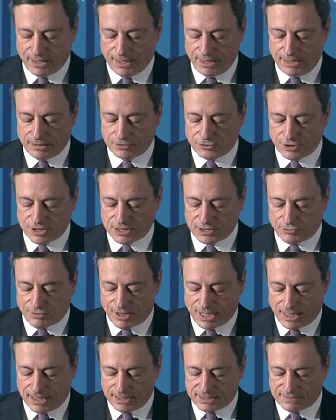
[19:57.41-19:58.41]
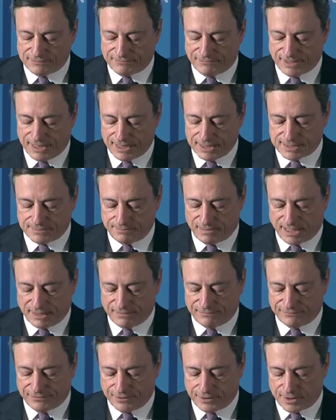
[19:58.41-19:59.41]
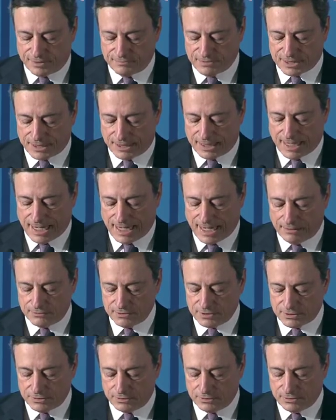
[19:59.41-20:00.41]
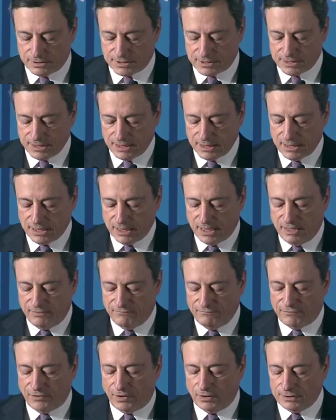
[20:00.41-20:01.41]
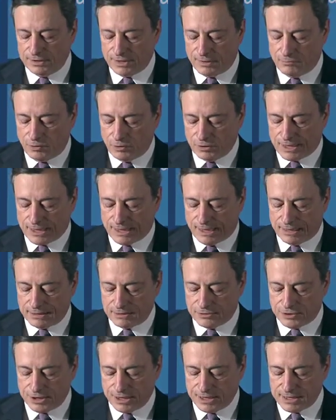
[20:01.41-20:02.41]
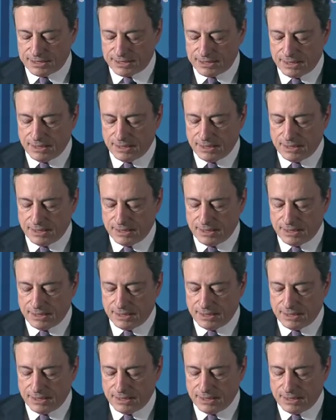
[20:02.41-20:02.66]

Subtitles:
Interest rates faced by firms and households in vulnerable countries